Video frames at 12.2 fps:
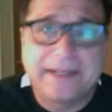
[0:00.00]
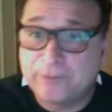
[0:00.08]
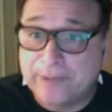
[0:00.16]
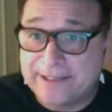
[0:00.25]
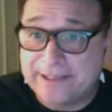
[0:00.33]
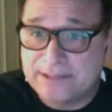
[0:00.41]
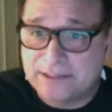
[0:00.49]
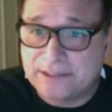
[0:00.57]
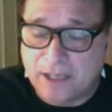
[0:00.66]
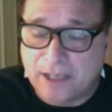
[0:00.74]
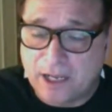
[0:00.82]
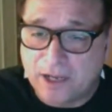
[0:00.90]
ways, and
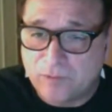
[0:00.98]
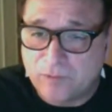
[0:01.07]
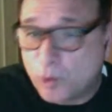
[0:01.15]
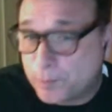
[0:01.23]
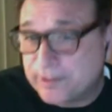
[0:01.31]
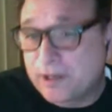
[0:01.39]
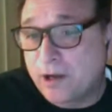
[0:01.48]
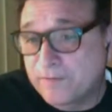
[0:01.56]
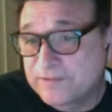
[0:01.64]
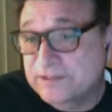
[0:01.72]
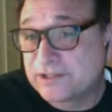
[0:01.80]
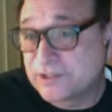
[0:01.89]
how corporate
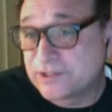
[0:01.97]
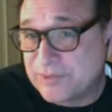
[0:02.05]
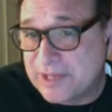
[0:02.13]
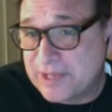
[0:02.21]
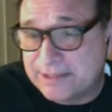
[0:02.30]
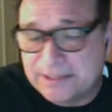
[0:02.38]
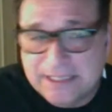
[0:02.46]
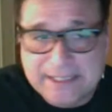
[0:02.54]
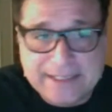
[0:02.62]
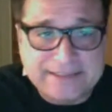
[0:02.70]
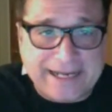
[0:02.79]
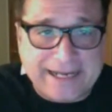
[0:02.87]
offices do that is
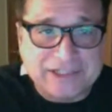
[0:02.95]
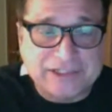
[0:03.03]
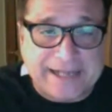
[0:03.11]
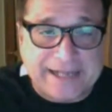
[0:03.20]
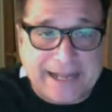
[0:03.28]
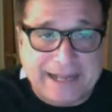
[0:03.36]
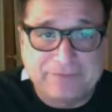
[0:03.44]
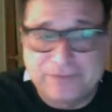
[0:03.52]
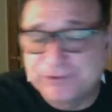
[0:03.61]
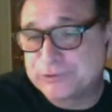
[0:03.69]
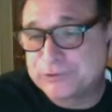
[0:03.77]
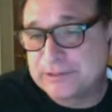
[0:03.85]
they actually have
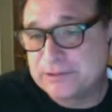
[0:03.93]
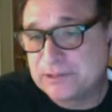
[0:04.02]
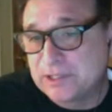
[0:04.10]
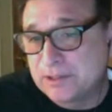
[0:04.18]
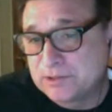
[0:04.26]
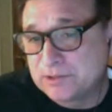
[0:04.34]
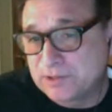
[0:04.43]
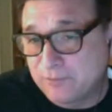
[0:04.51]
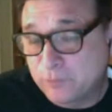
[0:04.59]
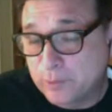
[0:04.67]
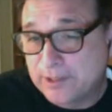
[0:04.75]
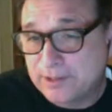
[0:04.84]
filtering
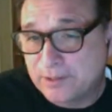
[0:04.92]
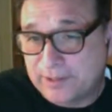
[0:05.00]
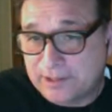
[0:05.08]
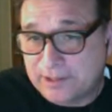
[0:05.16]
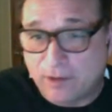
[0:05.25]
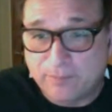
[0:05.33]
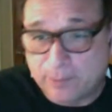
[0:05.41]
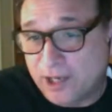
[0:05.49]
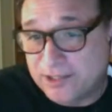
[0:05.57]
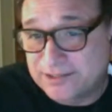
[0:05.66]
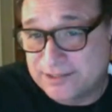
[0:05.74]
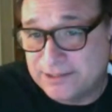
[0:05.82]
software that they call
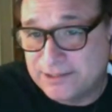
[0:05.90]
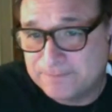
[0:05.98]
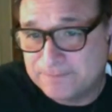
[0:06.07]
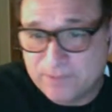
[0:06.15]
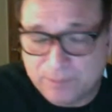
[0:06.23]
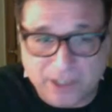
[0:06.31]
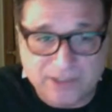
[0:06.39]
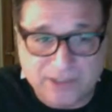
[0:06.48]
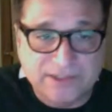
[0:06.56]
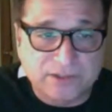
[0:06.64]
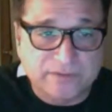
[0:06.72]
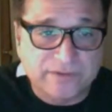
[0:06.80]
proxies, proxy
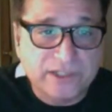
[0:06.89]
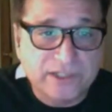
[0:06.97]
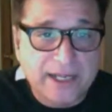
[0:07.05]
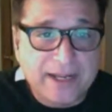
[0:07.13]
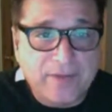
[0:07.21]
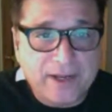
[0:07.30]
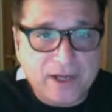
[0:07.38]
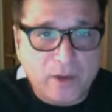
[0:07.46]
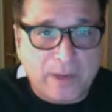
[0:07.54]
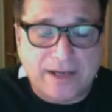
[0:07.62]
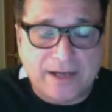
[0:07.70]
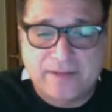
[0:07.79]
servers. They go
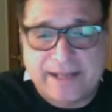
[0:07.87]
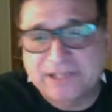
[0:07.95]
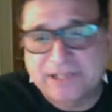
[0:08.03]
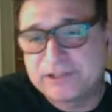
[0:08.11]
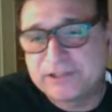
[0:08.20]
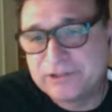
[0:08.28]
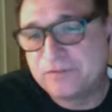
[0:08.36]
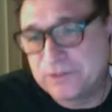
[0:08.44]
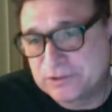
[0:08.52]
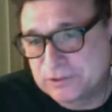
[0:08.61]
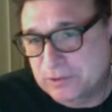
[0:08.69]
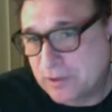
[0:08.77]
out and they actually do
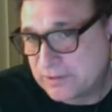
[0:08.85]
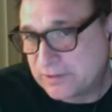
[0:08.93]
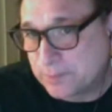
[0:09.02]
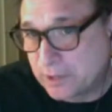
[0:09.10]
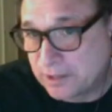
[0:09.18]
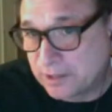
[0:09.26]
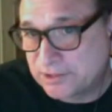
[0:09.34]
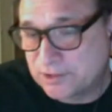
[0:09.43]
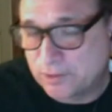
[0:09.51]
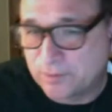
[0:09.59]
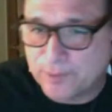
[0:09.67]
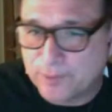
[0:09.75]
filter all these products. So a
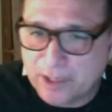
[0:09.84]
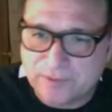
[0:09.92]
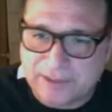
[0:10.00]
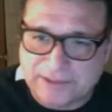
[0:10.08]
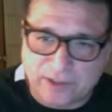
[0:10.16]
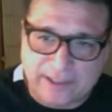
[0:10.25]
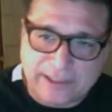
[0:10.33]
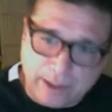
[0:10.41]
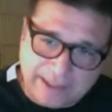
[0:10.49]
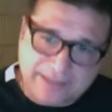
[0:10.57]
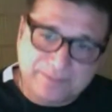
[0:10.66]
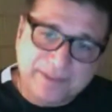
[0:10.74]
product that's a
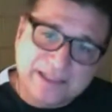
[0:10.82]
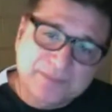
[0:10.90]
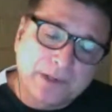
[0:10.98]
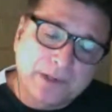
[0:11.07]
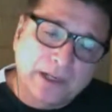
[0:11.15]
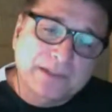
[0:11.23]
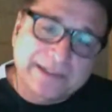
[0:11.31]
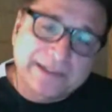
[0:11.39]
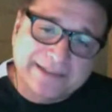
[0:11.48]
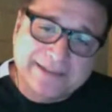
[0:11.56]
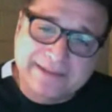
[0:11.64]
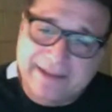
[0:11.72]
client-based product like Net
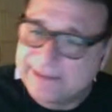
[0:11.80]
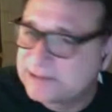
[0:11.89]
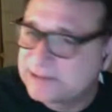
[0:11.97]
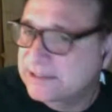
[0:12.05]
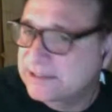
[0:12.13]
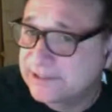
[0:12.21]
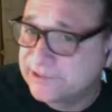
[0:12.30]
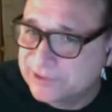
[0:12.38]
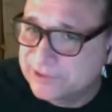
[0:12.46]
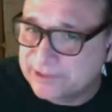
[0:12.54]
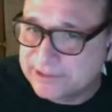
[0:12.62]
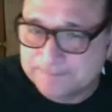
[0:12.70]
Neutrality is kind of
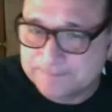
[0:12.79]
useless.